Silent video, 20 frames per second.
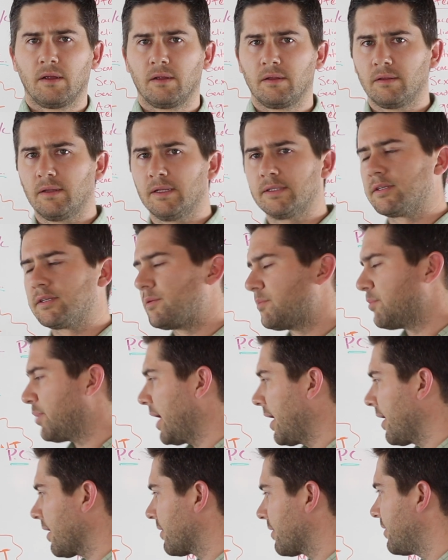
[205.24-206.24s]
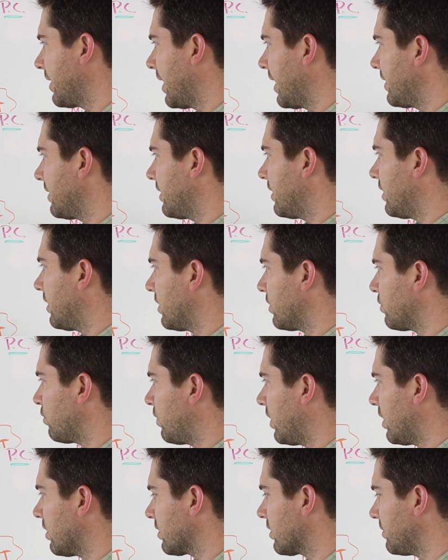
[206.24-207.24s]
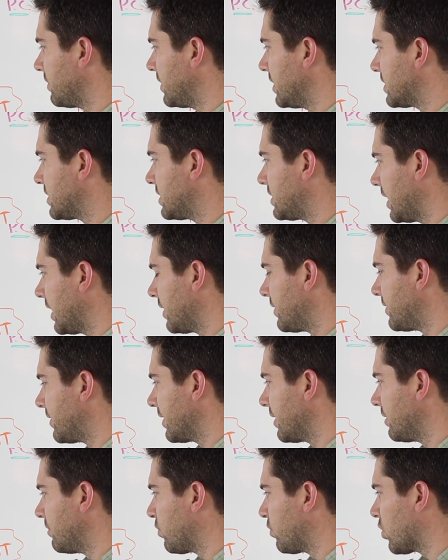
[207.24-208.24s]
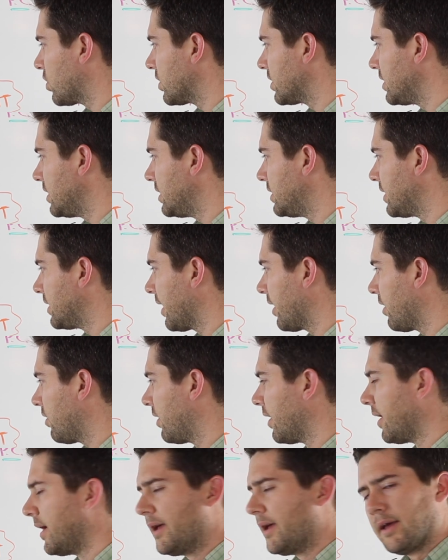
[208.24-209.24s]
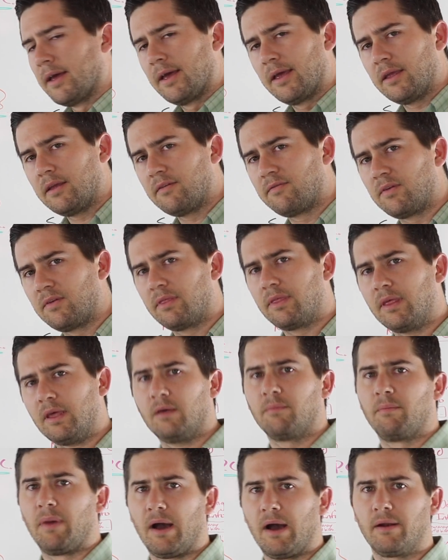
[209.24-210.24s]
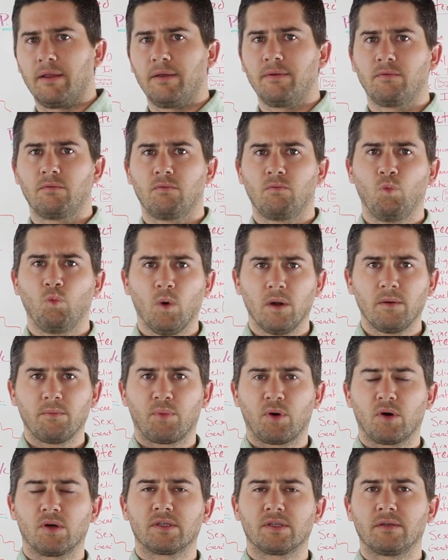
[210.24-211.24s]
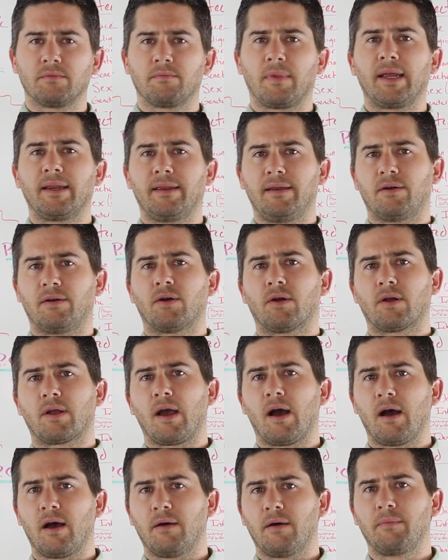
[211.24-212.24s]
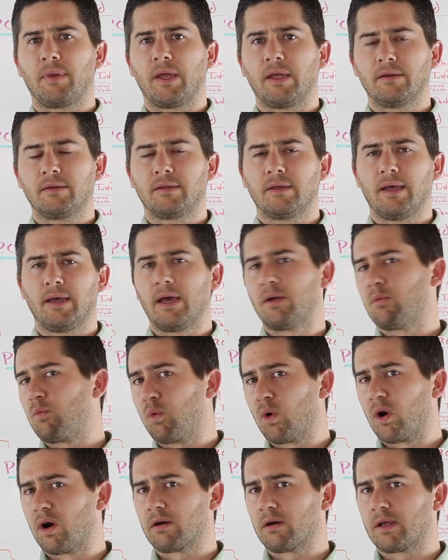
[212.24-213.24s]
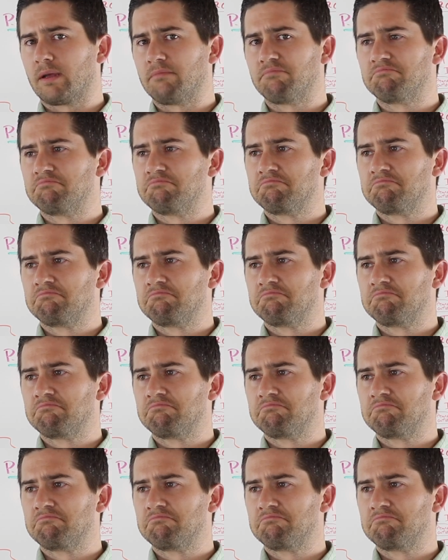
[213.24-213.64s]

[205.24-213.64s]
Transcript: Let's unpack that unwelcomeness standard in more detail. If you think about it, one person might hear a comment at work and